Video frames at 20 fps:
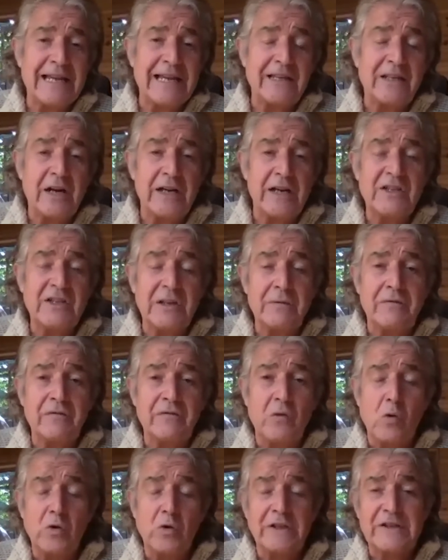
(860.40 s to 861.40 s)

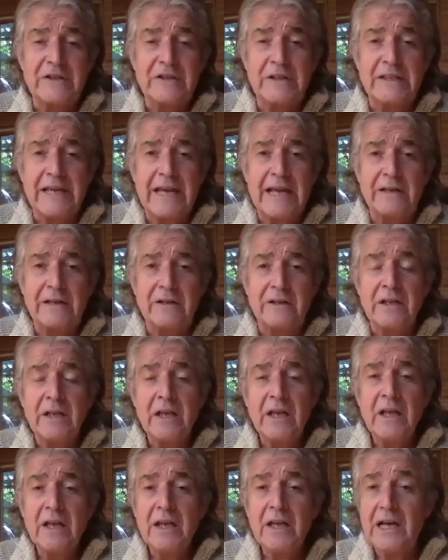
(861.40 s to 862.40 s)
1940s at the end,
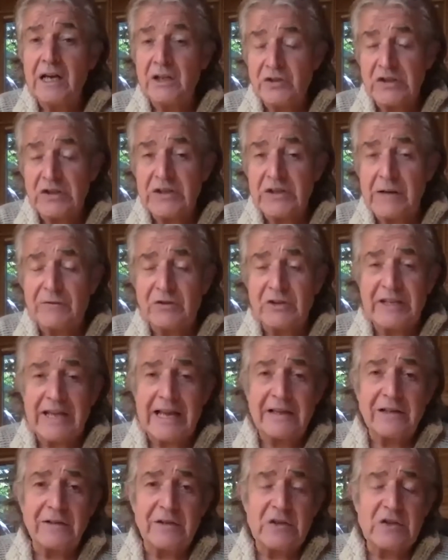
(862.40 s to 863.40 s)
just after the
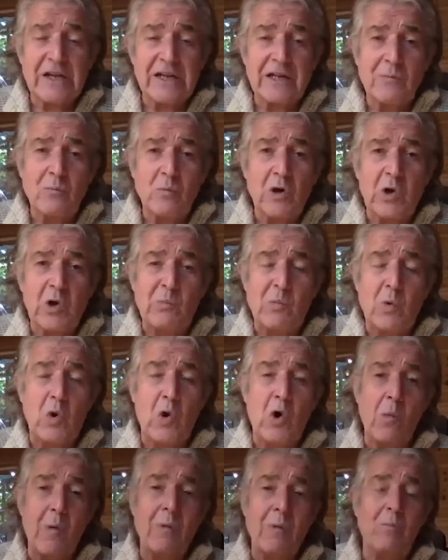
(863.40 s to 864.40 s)
end of the Second World
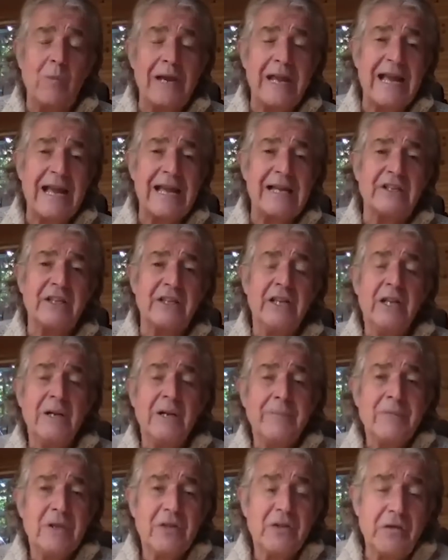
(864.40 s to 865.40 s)
War, when we had
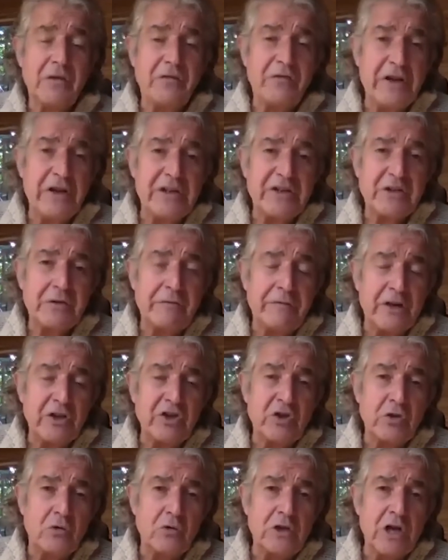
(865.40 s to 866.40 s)
the first
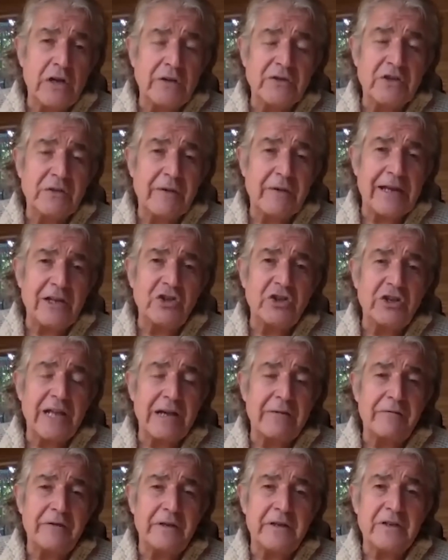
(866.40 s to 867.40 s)
official conservation
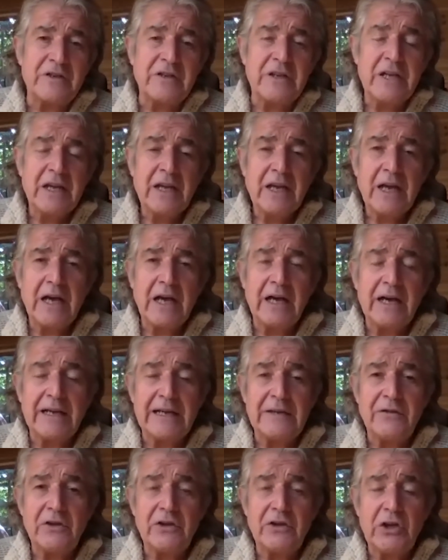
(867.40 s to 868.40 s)
efforts
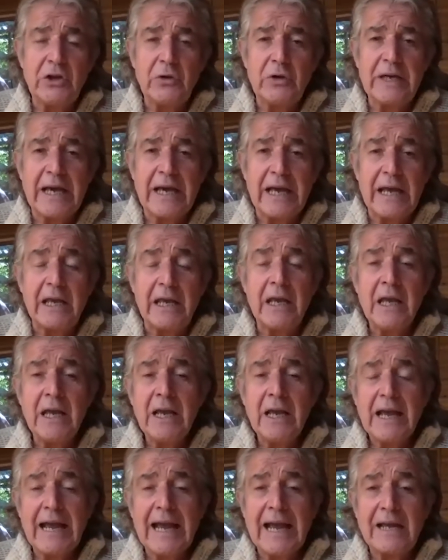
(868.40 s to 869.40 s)
in the UK.
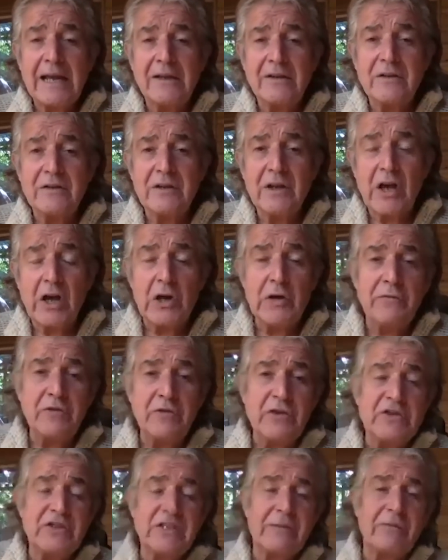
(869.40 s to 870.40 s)
And over
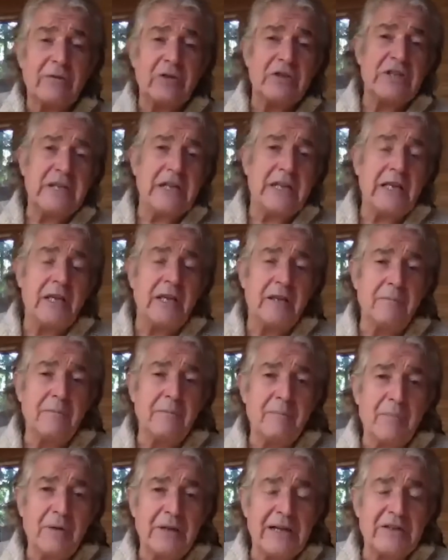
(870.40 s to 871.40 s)
the 70
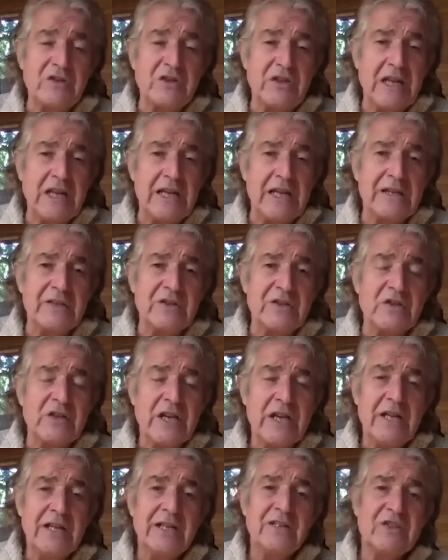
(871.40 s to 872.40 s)
plus years
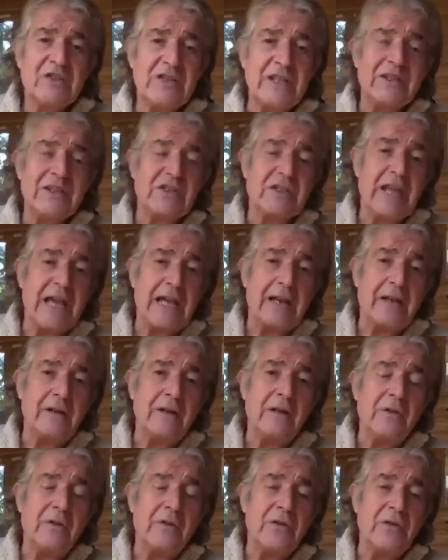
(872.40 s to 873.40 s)
since
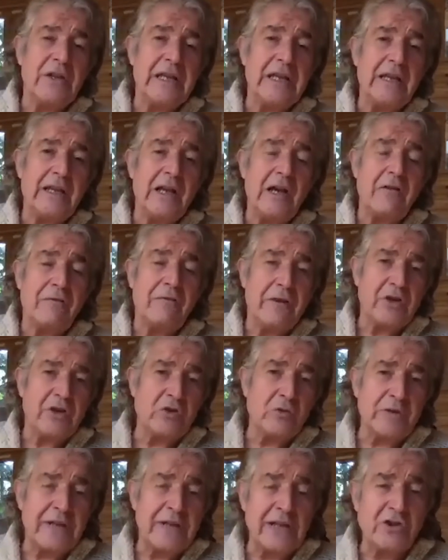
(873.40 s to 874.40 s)
then, the
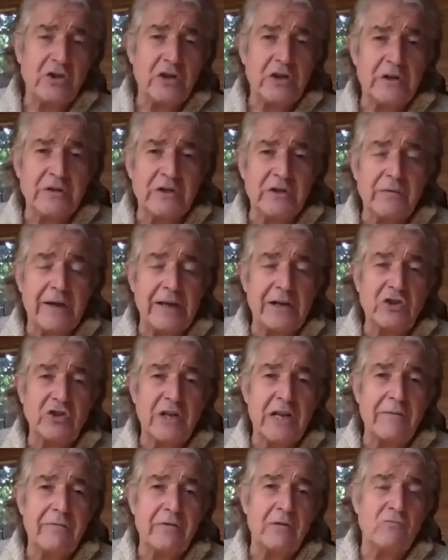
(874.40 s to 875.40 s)
official nature conservation
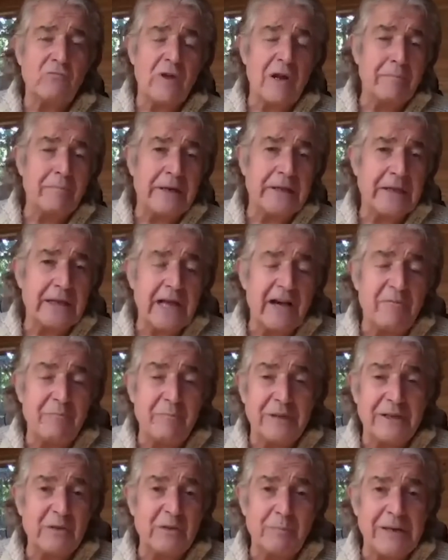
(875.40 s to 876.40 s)
effort run by the
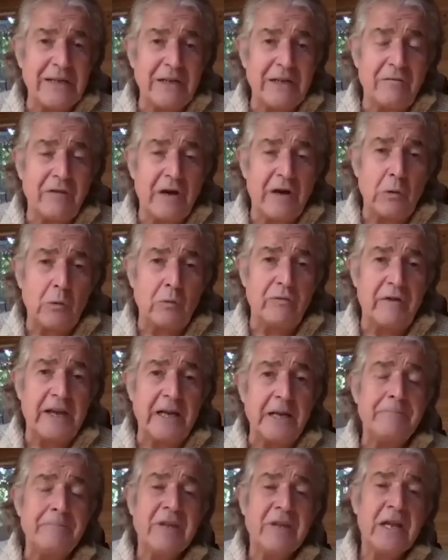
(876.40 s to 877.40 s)
government has been
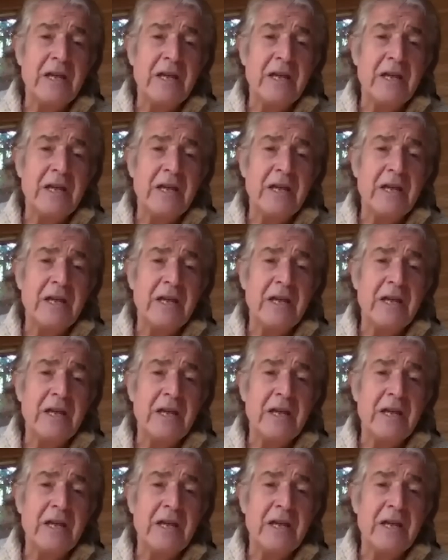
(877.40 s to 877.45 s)
evolving.